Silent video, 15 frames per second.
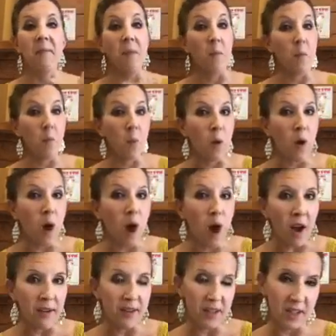more
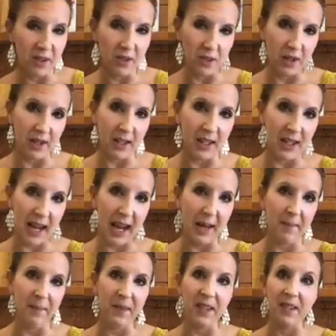often during the
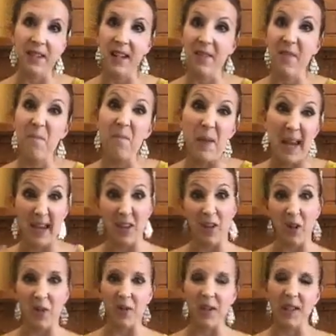day instead of big
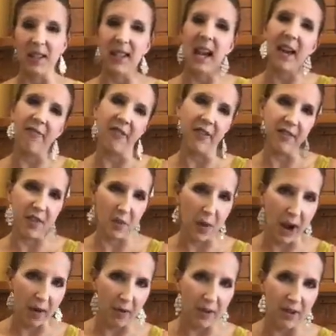doses every few
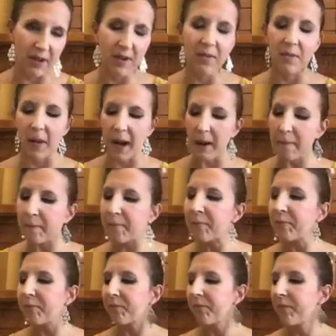hours, right?
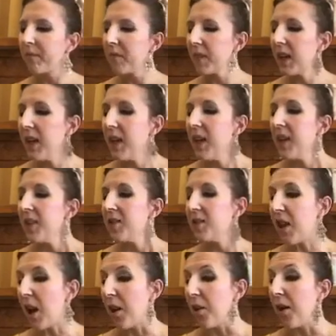
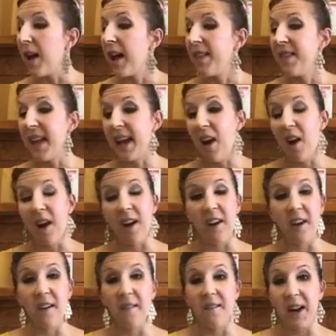So they
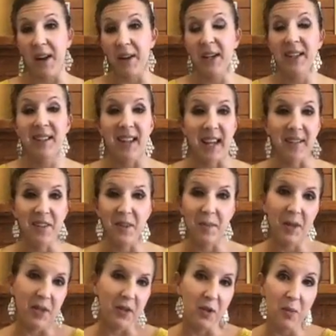are very safe to
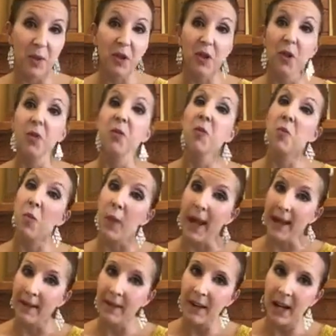be used with children
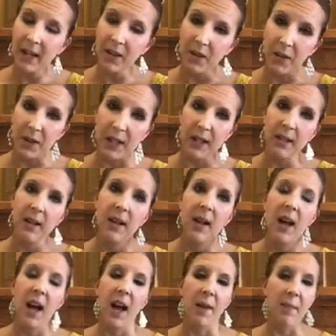when diluted.
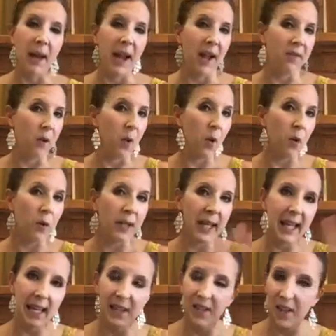I have a whole
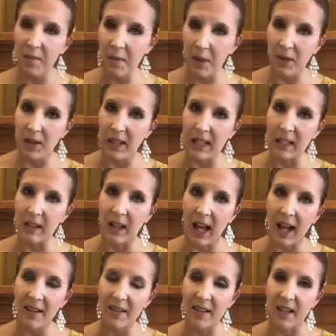kids immunity
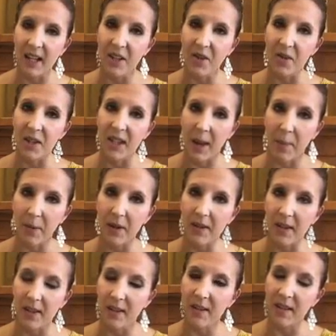class that I do separate
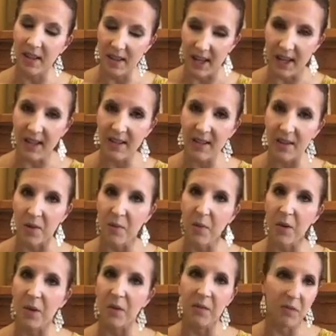to this, so
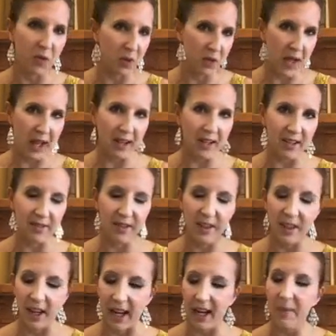we'll do that a
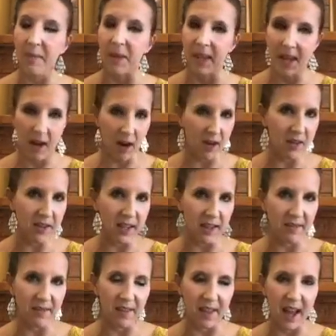different night, but they are
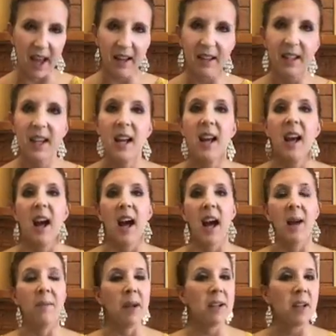safe for that.
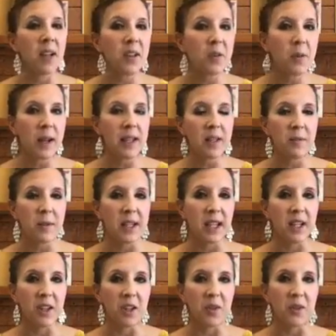Another way that we
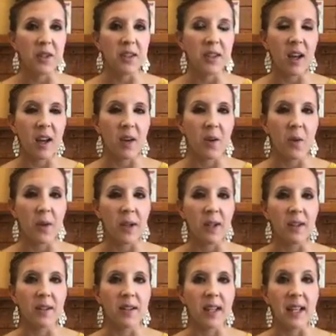can use
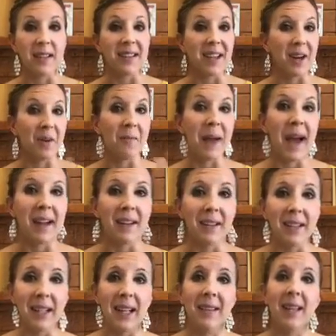oils is
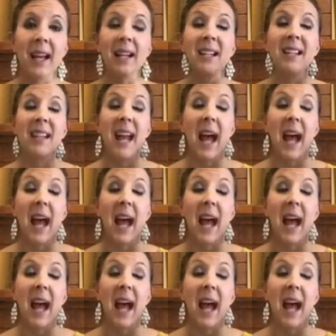aromatically, and that is an